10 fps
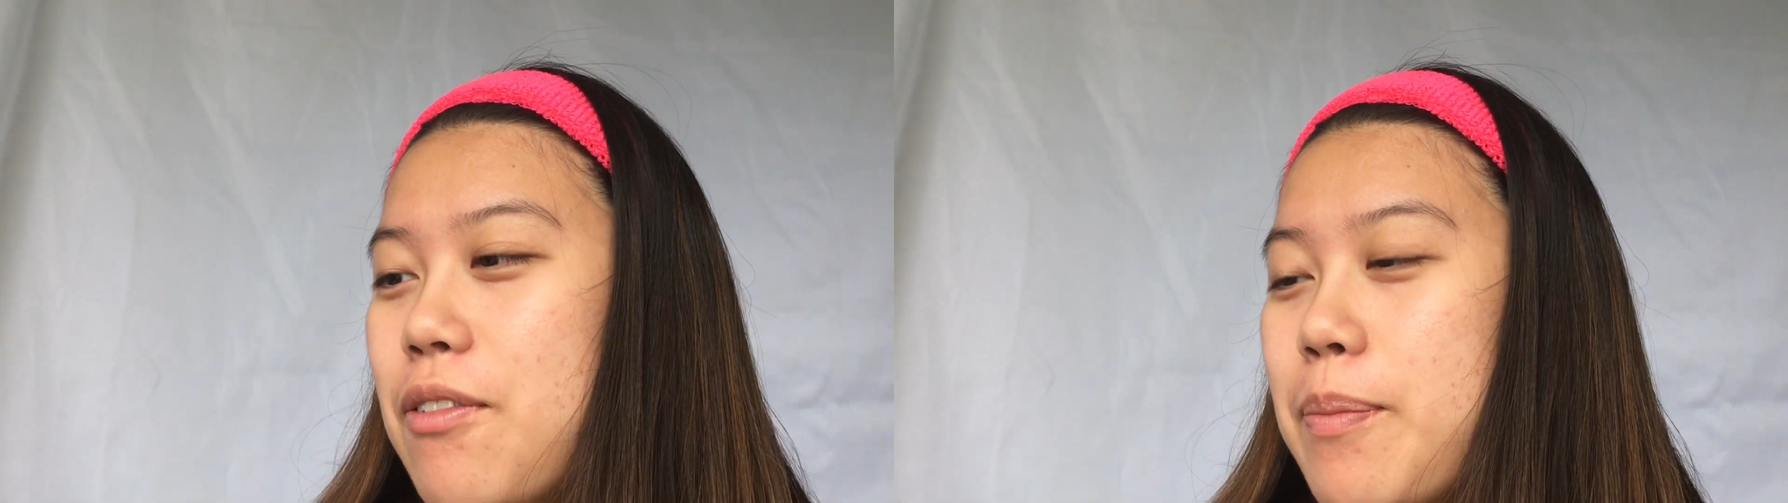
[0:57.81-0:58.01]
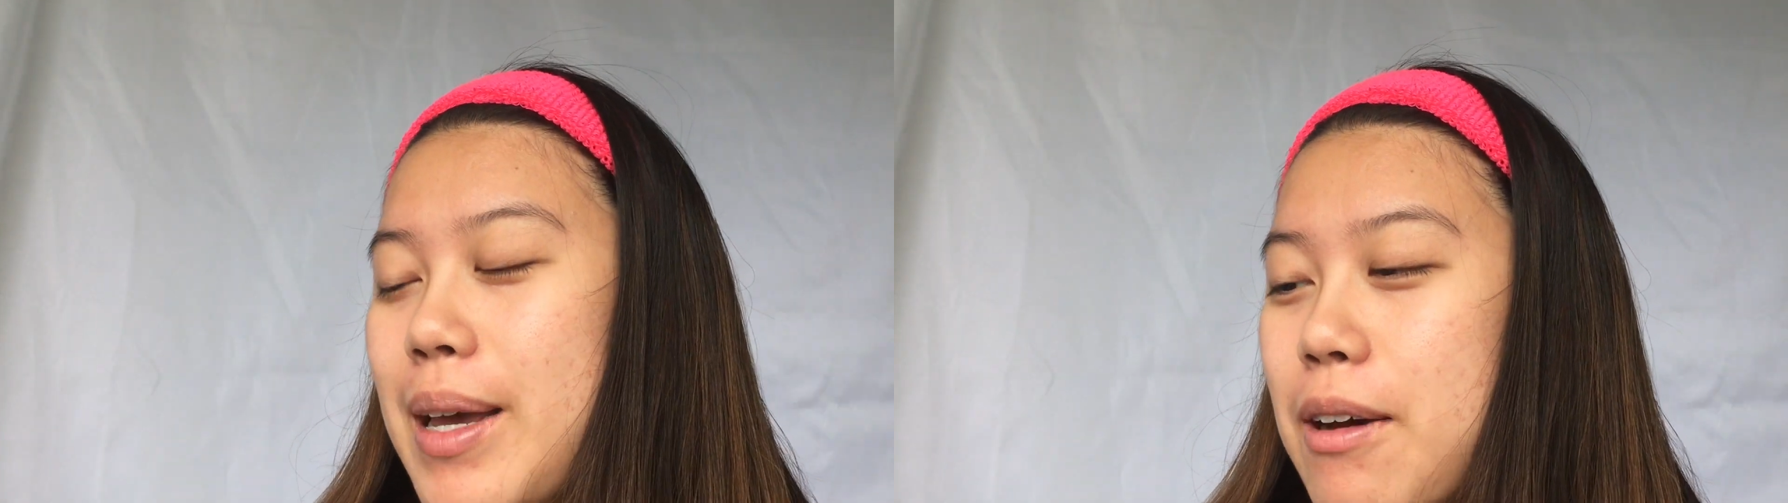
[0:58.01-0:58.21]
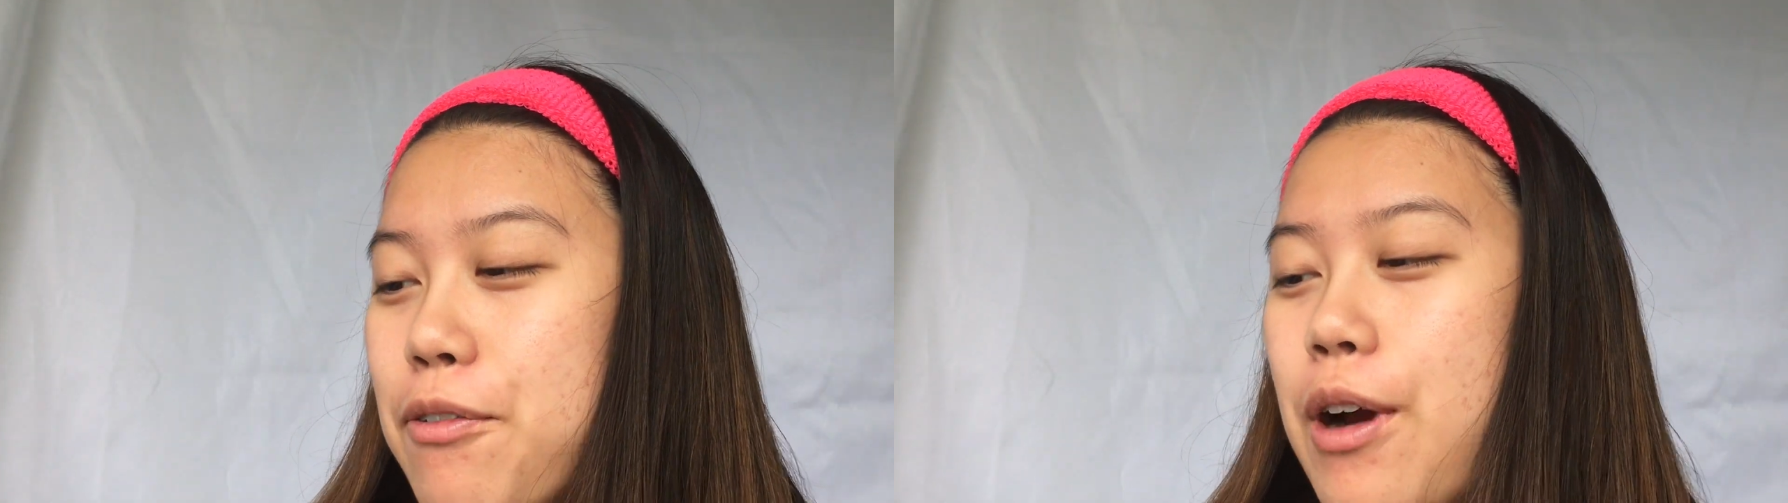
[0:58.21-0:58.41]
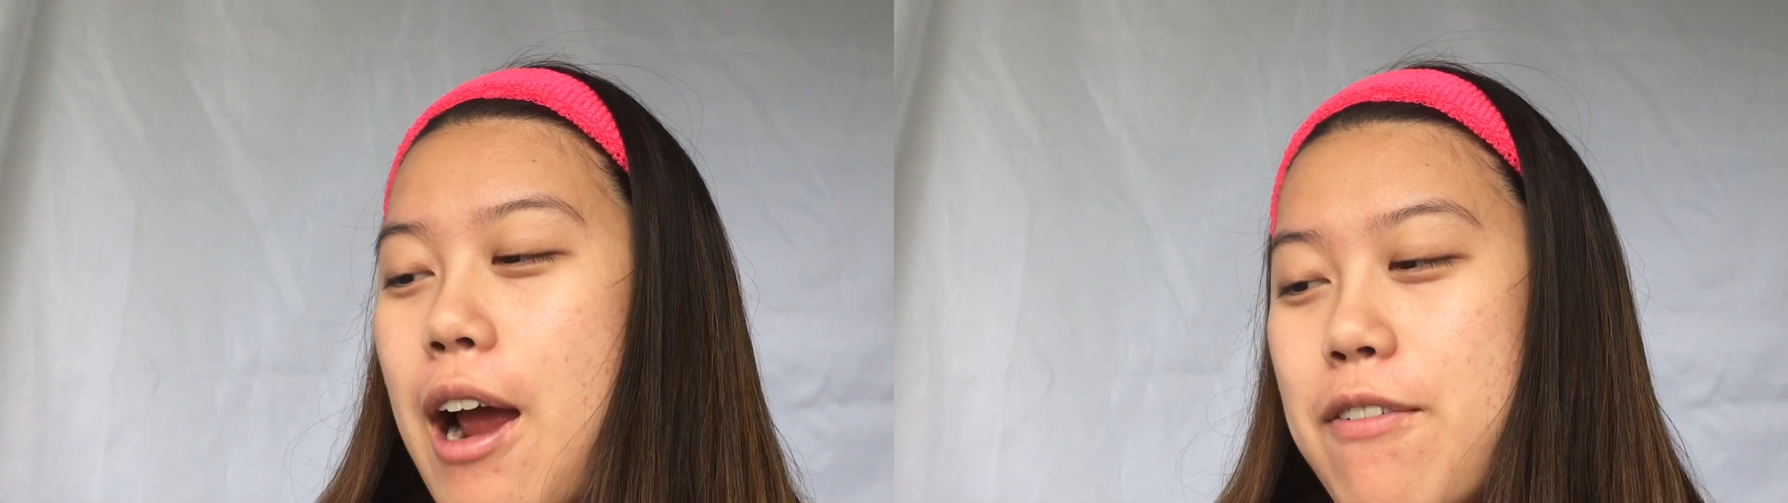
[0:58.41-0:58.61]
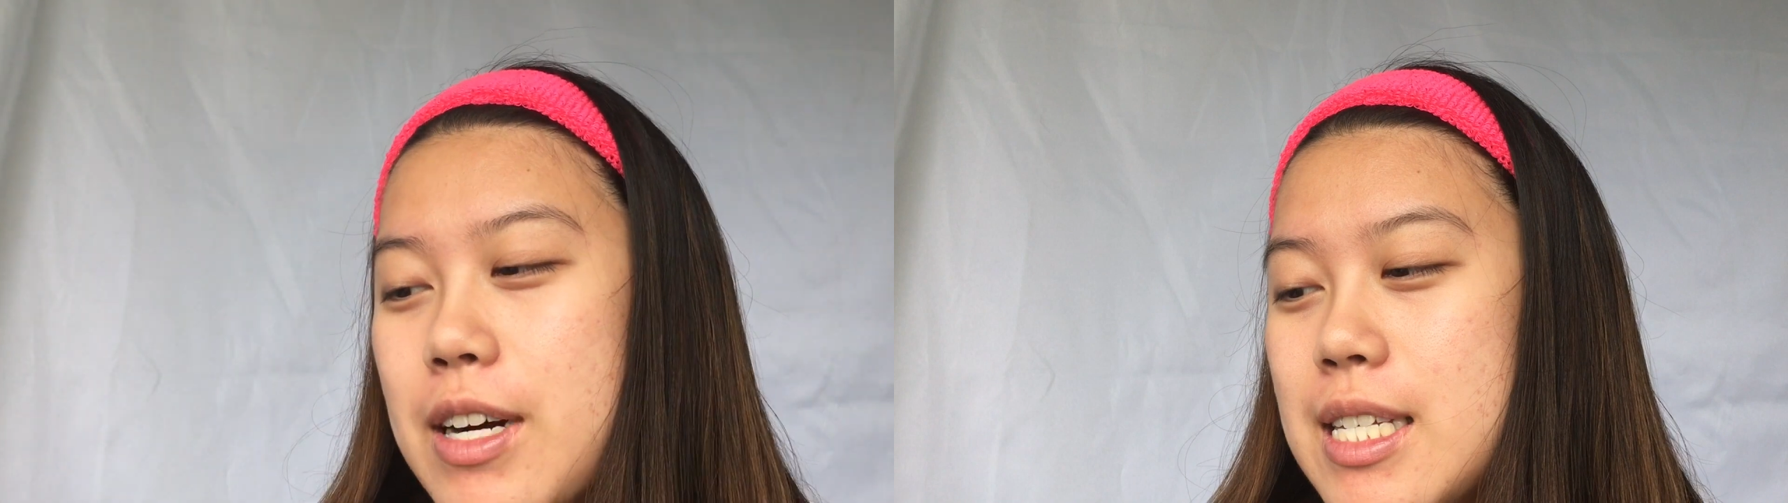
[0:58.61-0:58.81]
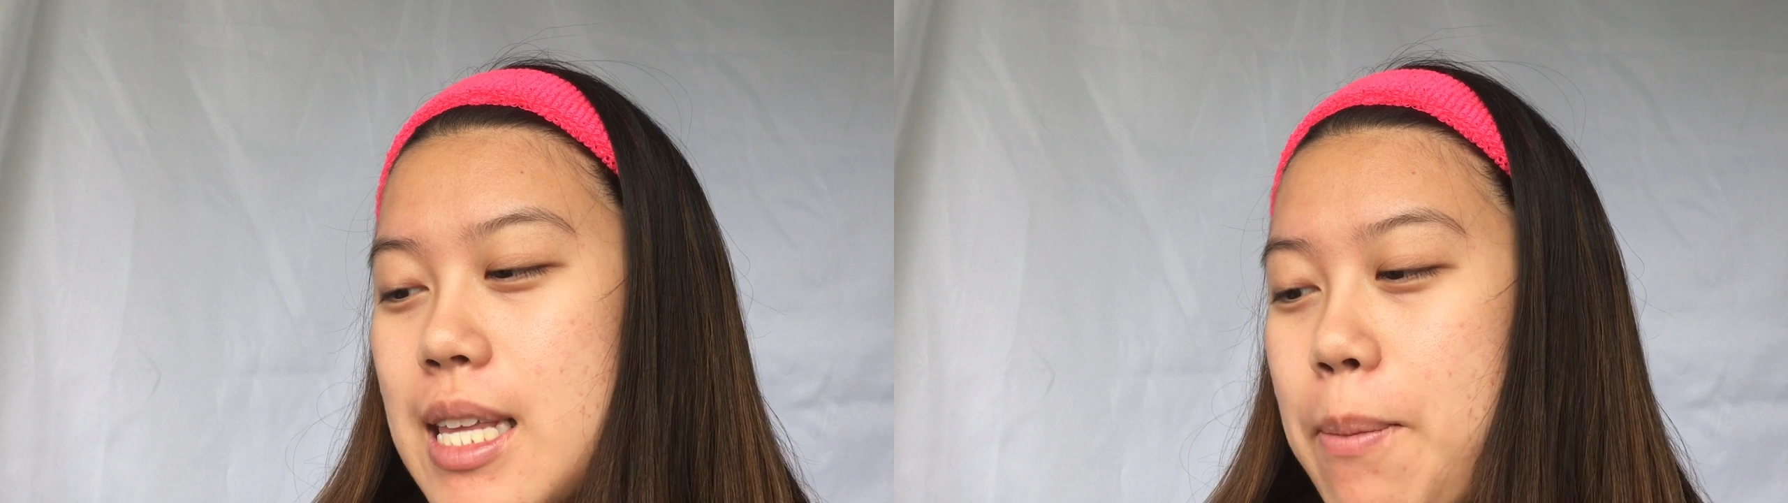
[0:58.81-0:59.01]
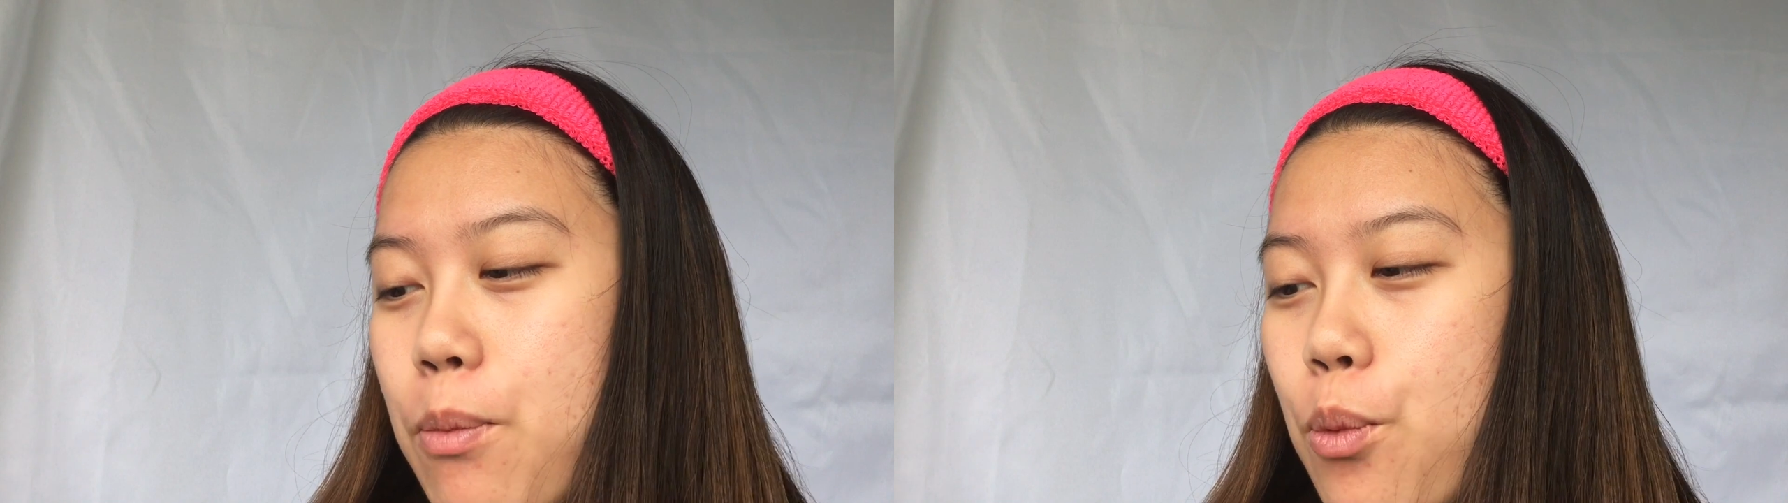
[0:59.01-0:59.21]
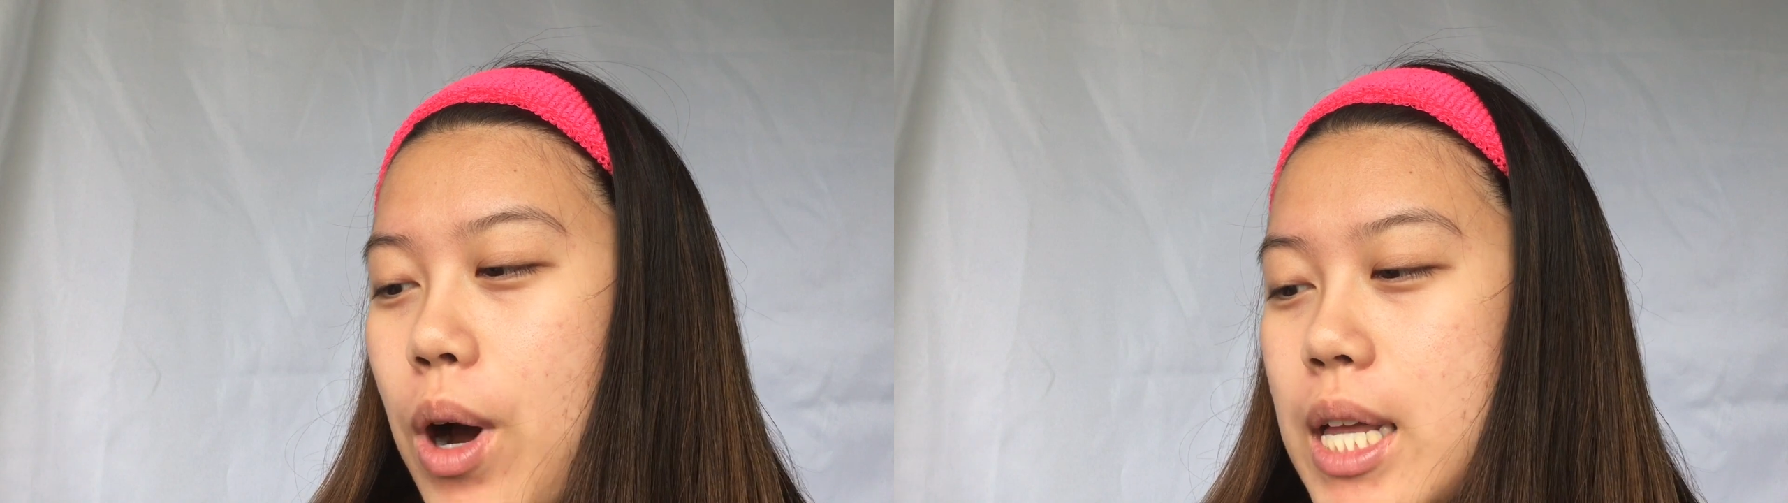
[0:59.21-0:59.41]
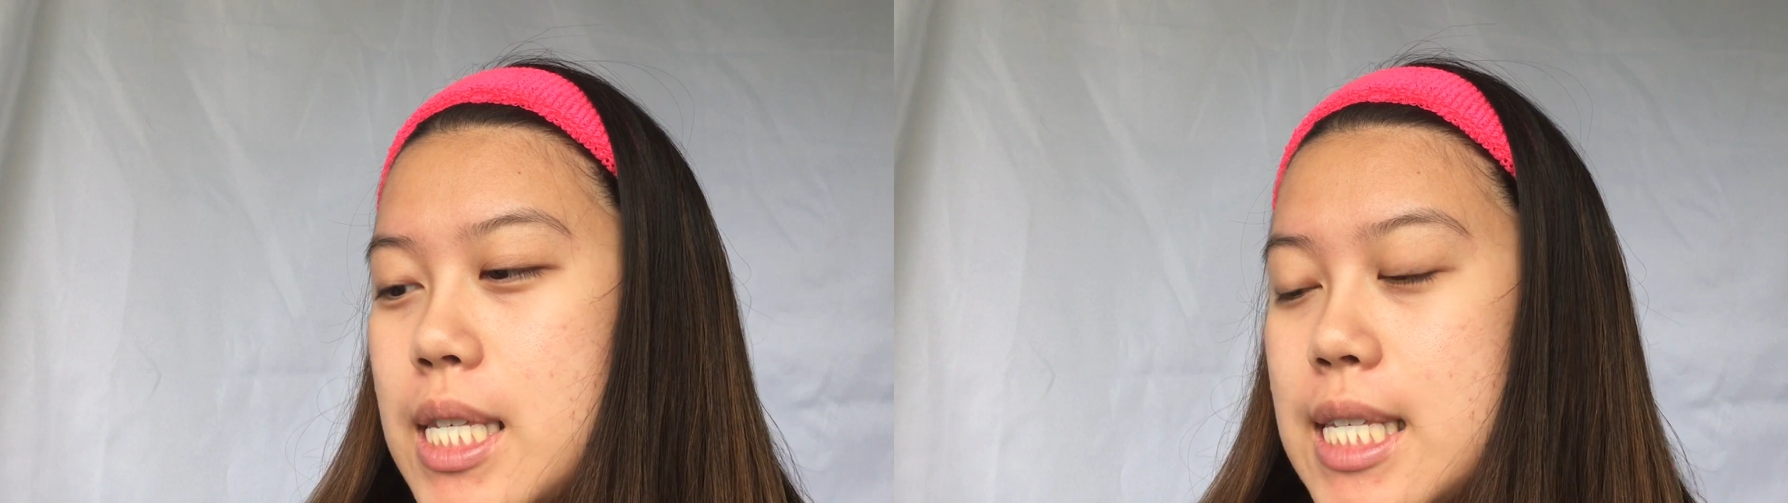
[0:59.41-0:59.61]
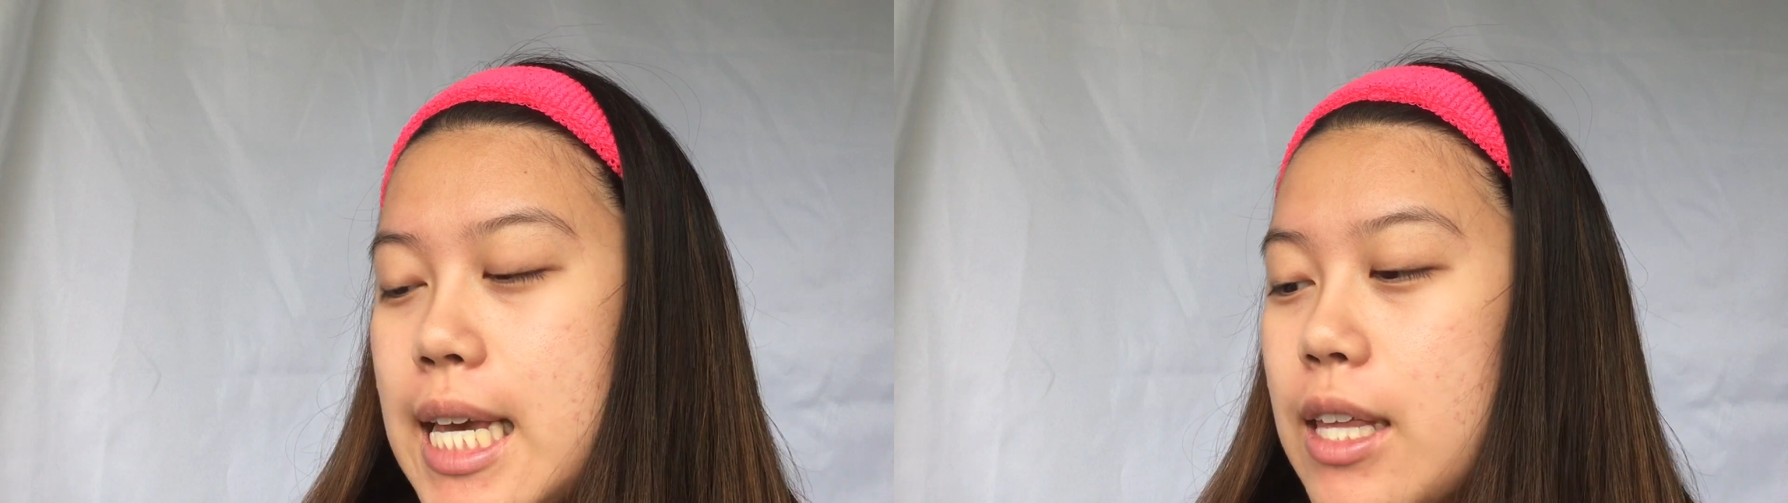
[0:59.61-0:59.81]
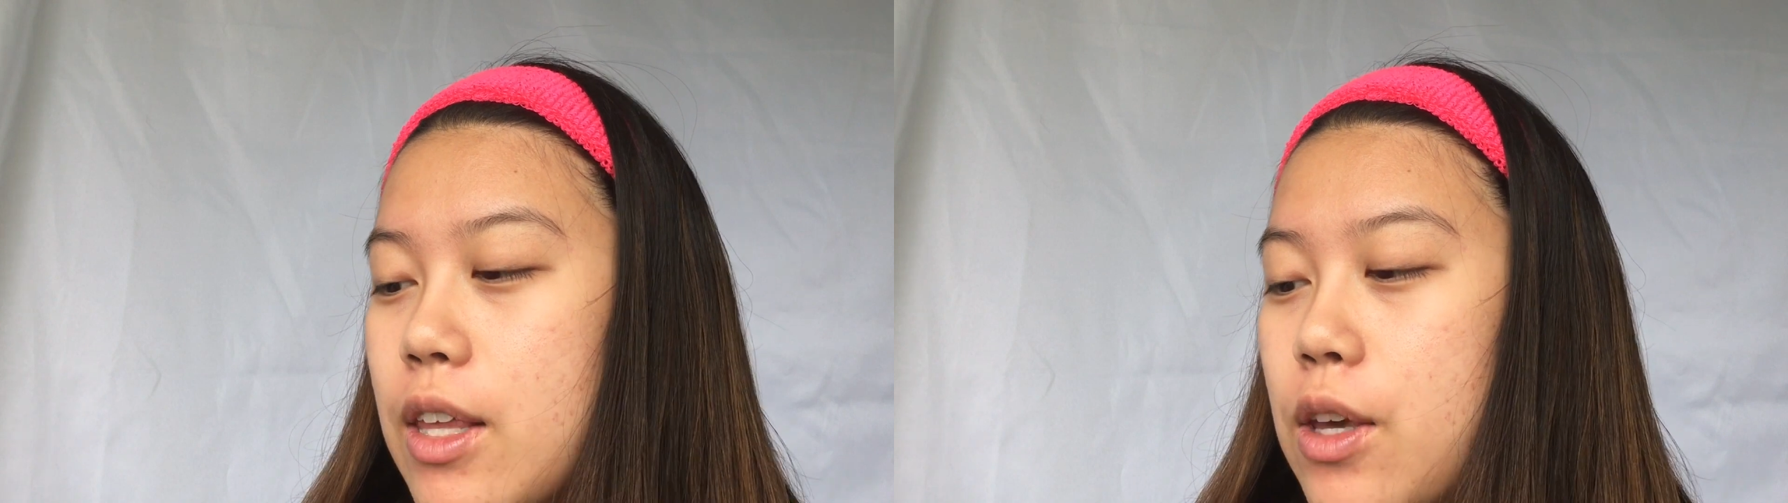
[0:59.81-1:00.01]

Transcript: Makeup Forever Step 1 Skin